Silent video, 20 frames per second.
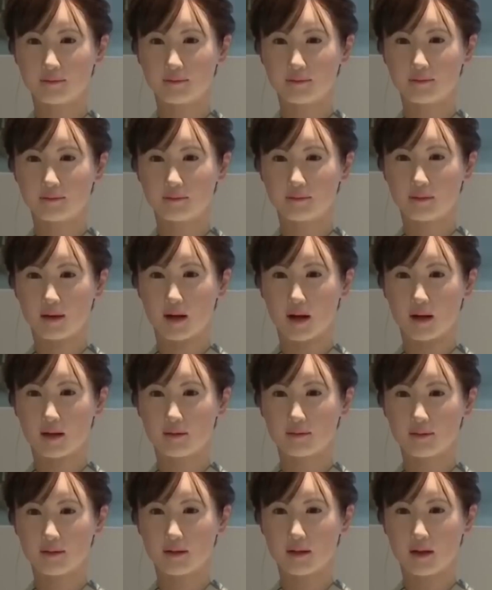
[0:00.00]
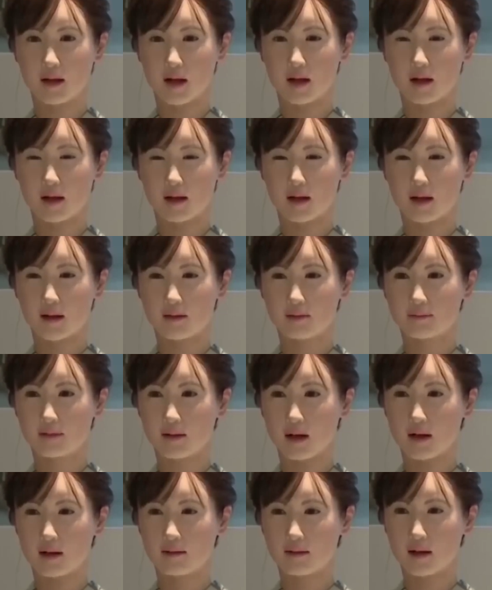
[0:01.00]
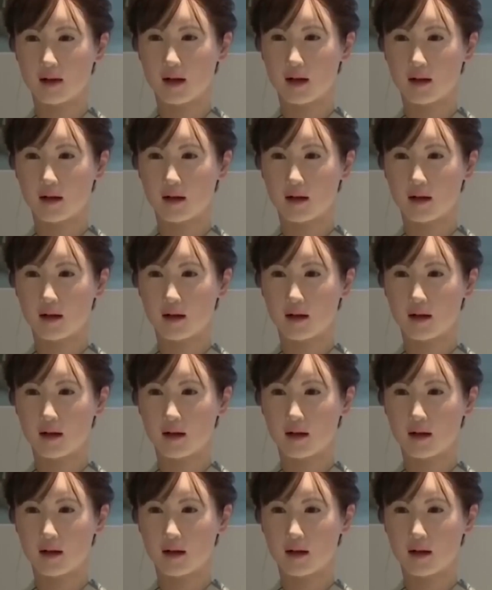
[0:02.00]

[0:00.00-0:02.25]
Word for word: standing at a height of one hundred sixty-five